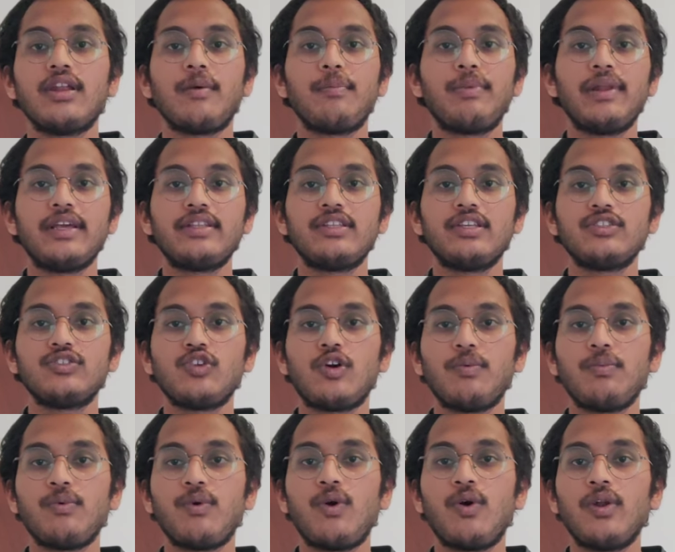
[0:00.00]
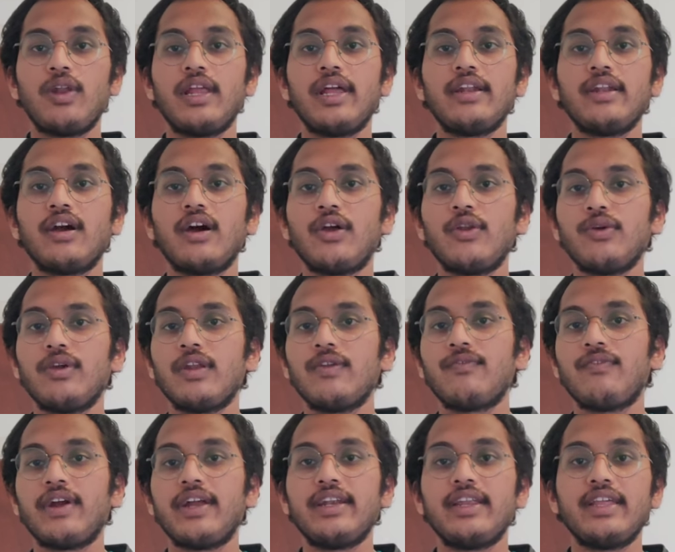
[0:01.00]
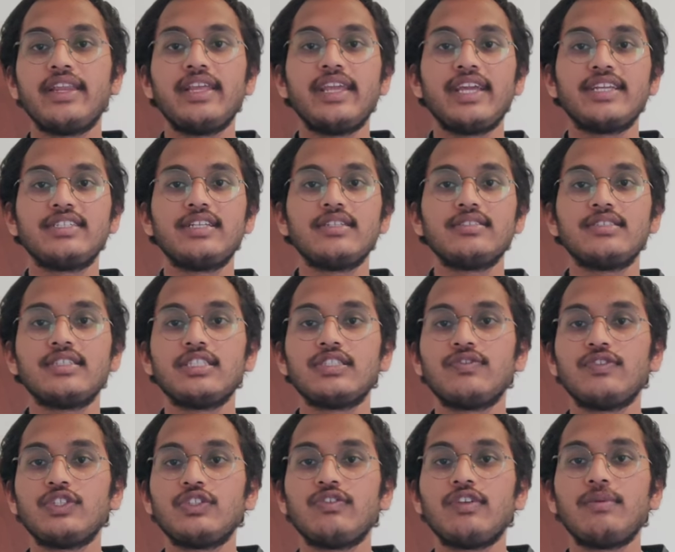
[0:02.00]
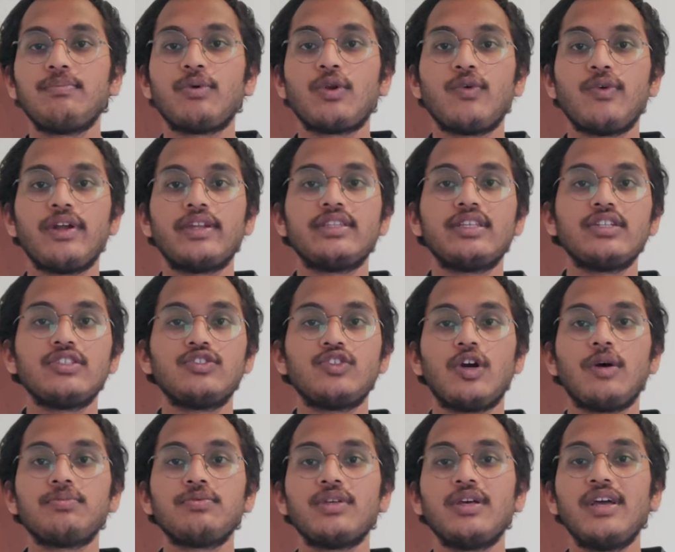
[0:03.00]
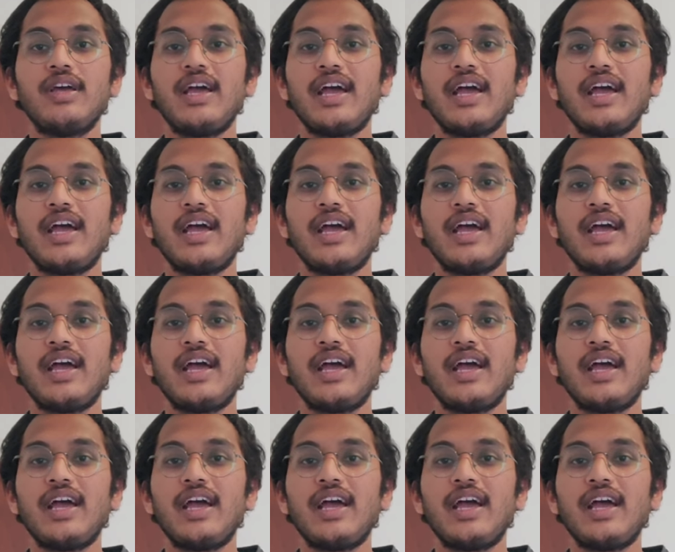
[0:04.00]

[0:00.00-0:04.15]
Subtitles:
can apply this job online or you can find any agencies which will provide these jobs.